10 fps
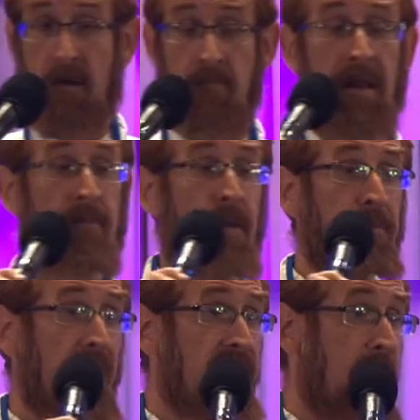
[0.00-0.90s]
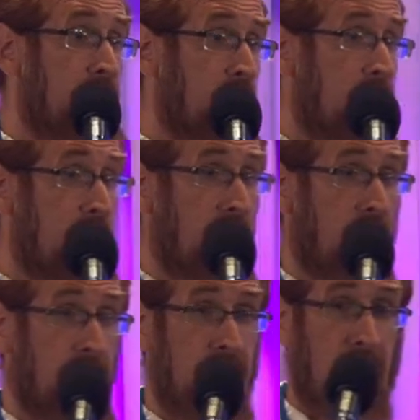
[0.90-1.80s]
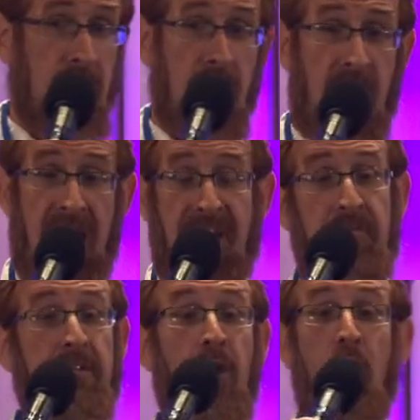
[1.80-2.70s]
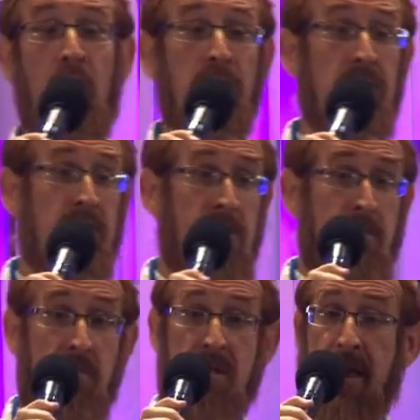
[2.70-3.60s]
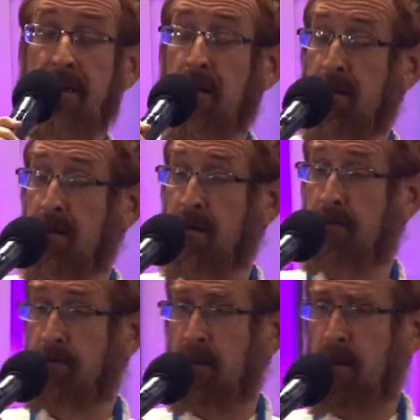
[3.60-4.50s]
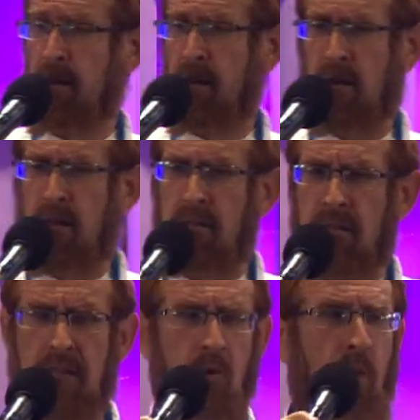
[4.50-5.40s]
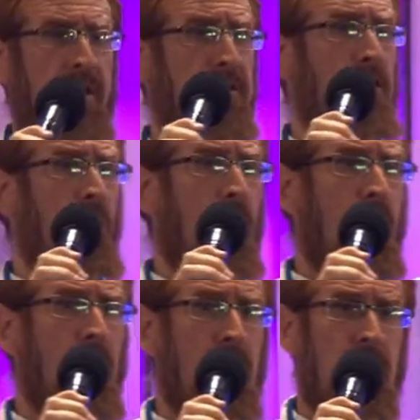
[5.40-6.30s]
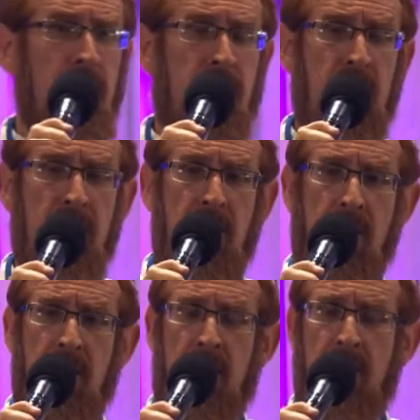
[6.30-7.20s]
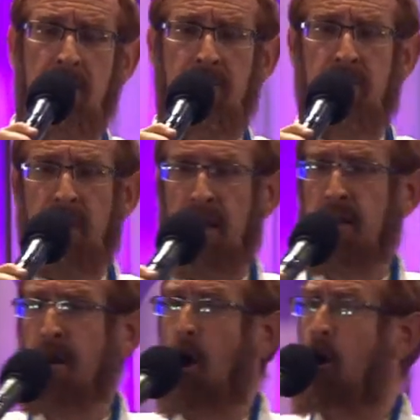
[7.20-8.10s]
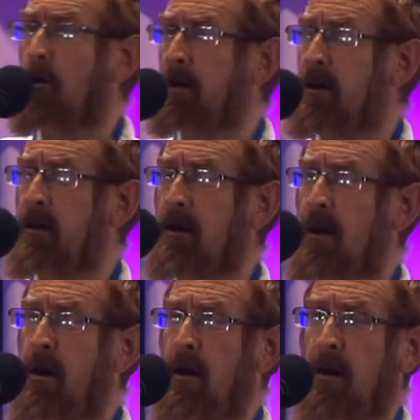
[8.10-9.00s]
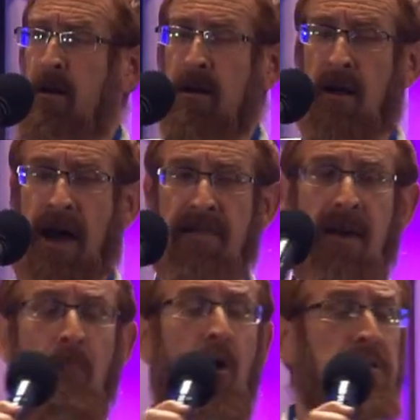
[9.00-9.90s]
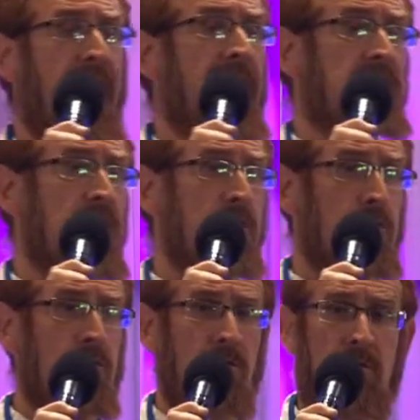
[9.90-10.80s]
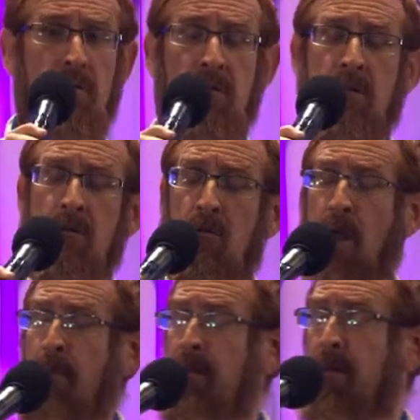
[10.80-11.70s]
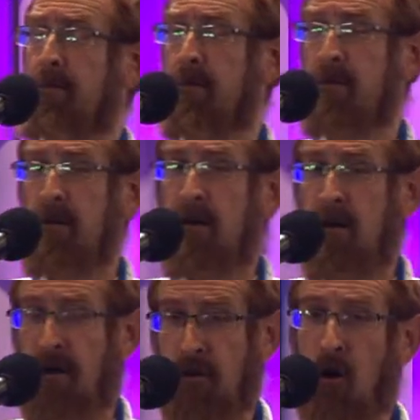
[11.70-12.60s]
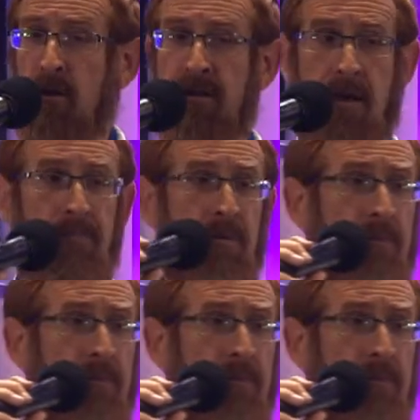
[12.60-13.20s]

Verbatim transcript: Many people have come to Israel and have been told, mistakenly, that the Western Wall is the only and the most ancient remnant of the Holy Temple.